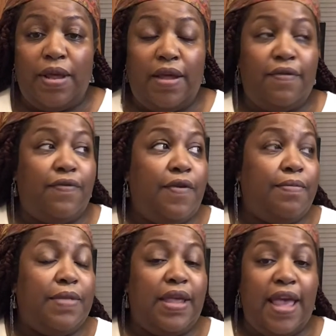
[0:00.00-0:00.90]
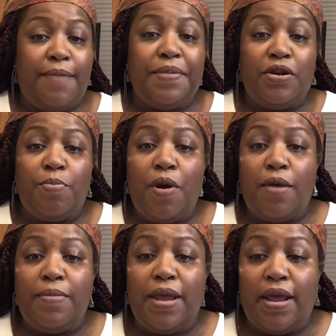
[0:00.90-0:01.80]
from the camping
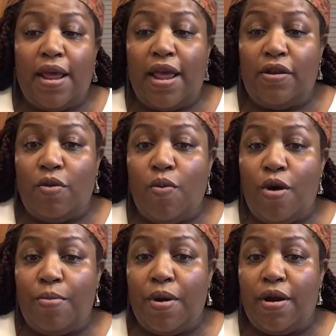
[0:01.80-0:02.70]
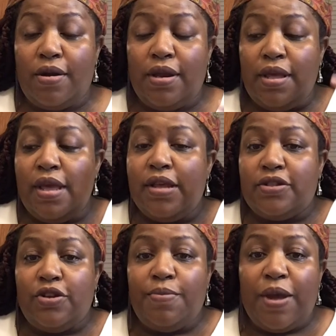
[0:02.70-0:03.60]
department at the Walmart,
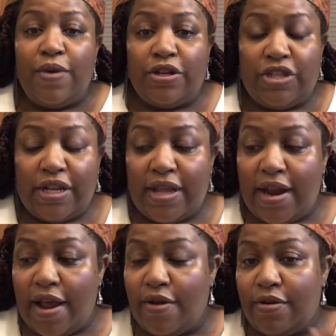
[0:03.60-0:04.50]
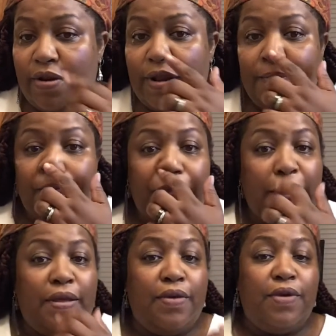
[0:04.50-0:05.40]
so you may want to check that out. It
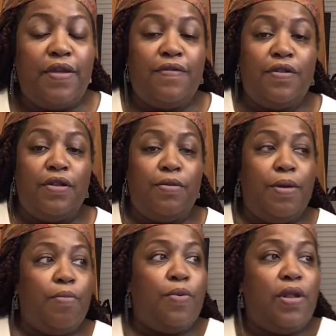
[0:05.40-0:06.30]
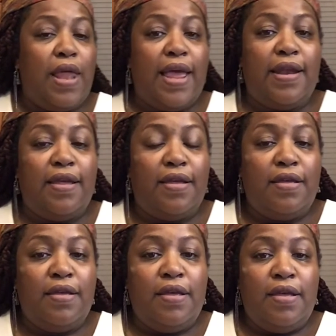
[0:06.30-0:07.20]
will give you a little bit more lighting.
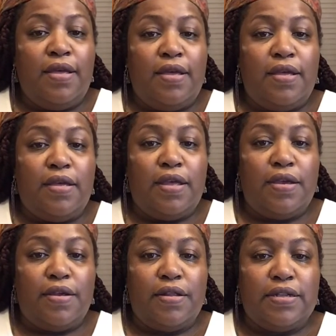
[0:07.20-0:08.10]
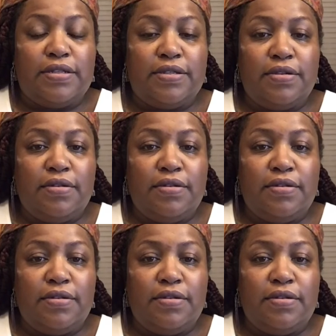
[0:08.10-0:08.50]
Here, let's